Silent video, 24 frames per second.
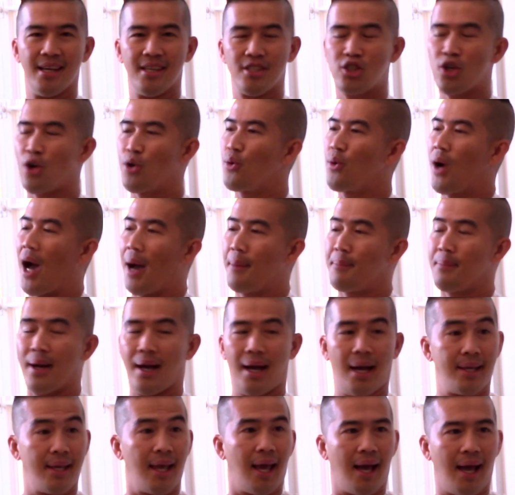So
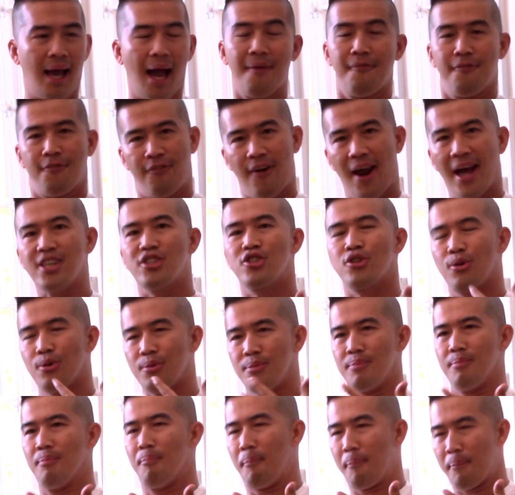I'm
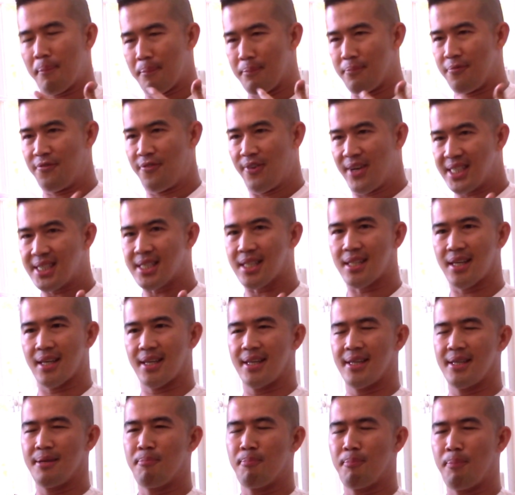fragile
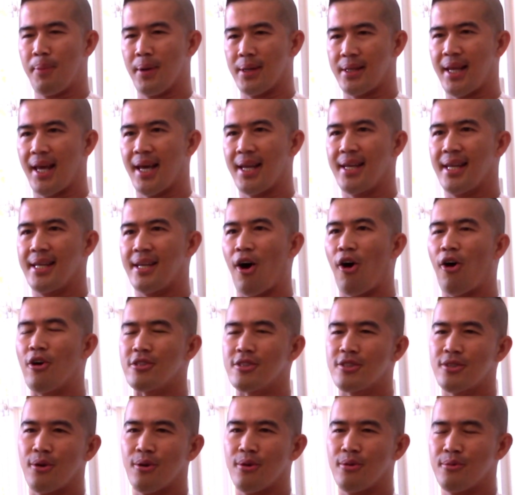physically, but then it
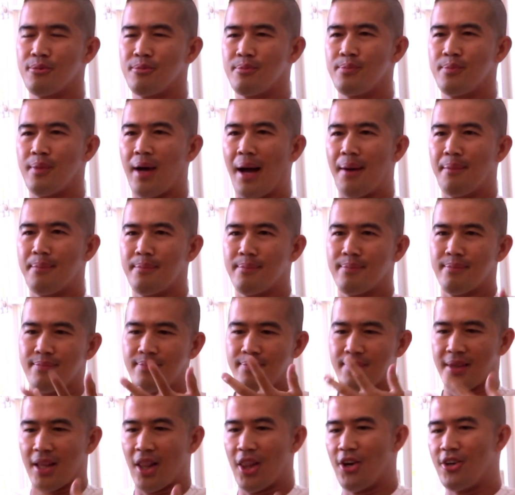also, I'm
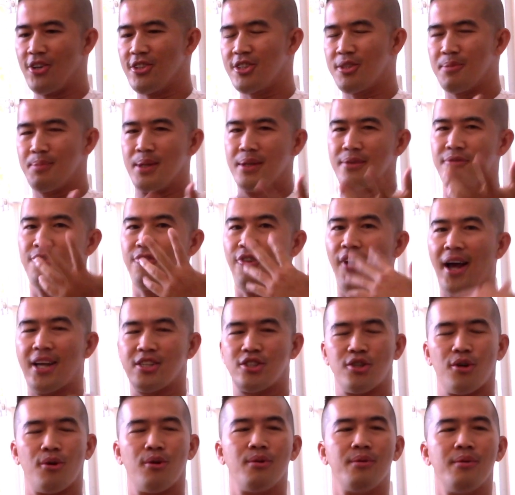learned to be
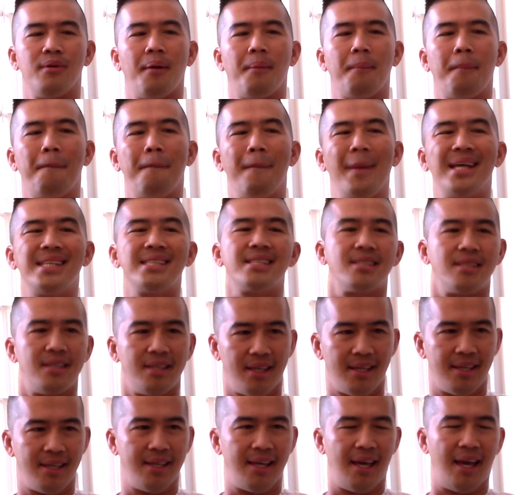fragile
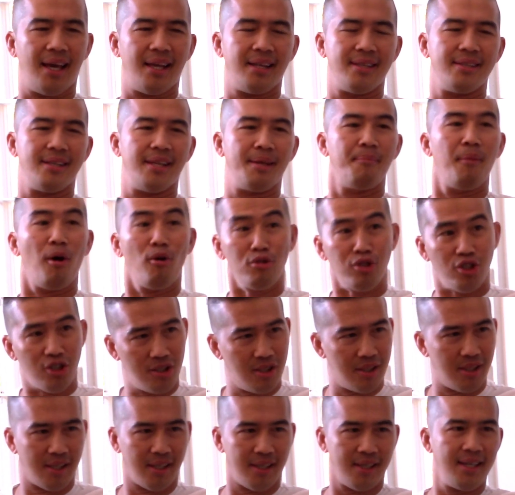mentally and
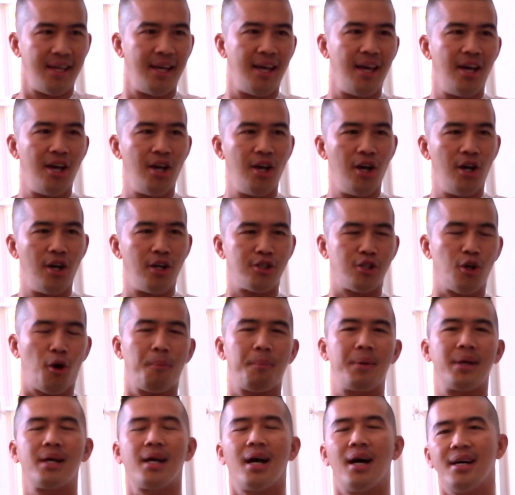emotionally. So
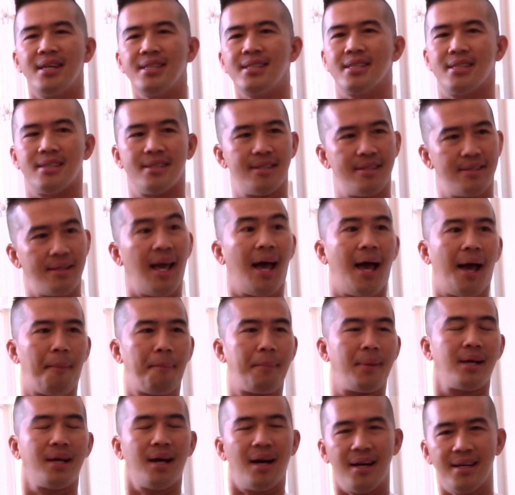because of
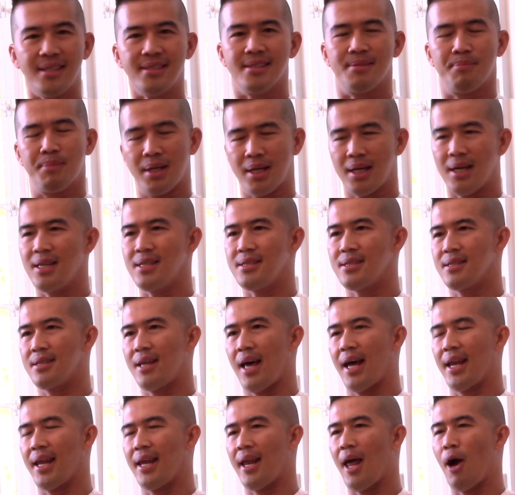
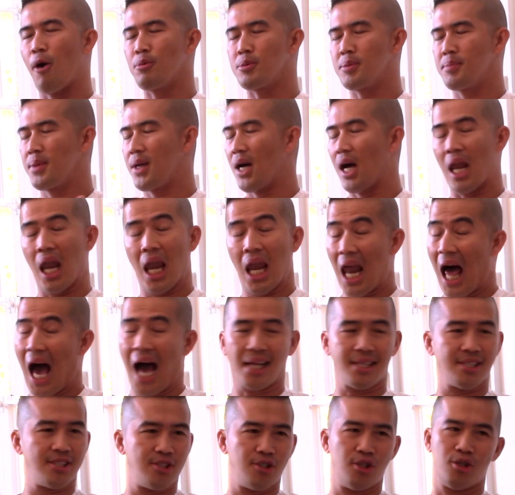that, it helps me a
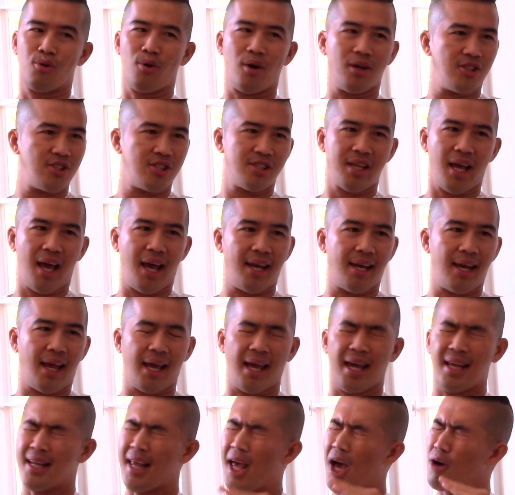lot. You don't understand. Like
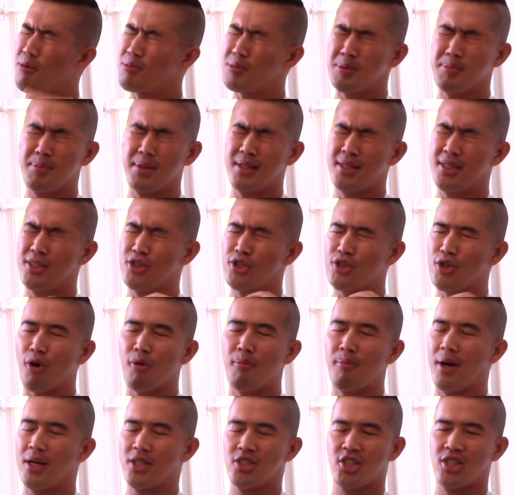it helps me so
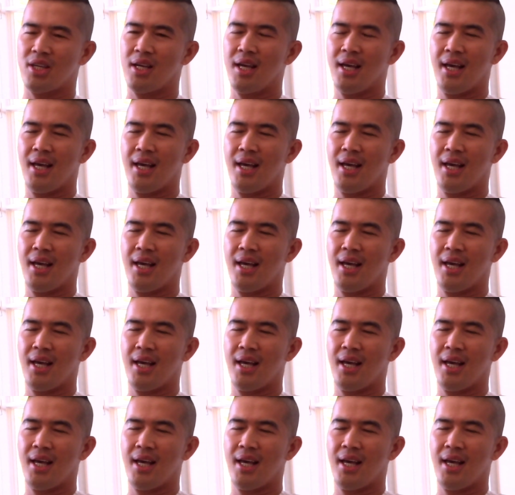much.